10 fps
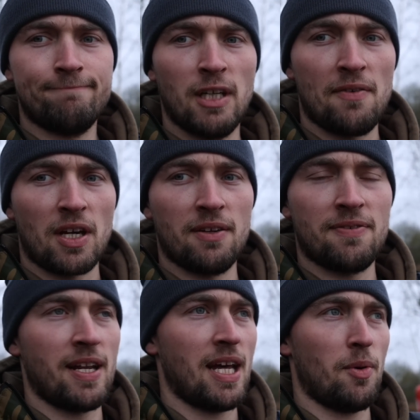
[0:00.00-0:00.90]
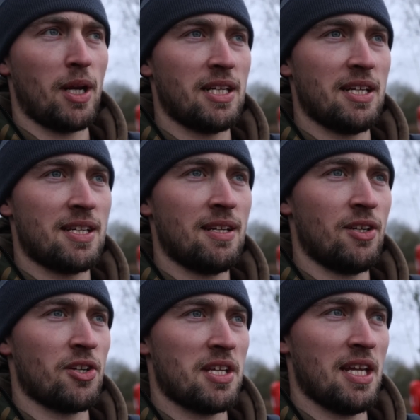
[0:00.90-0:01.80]
We're never going to find out what I
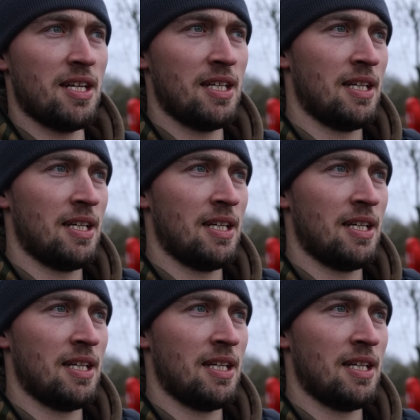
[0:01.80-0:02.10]
just did.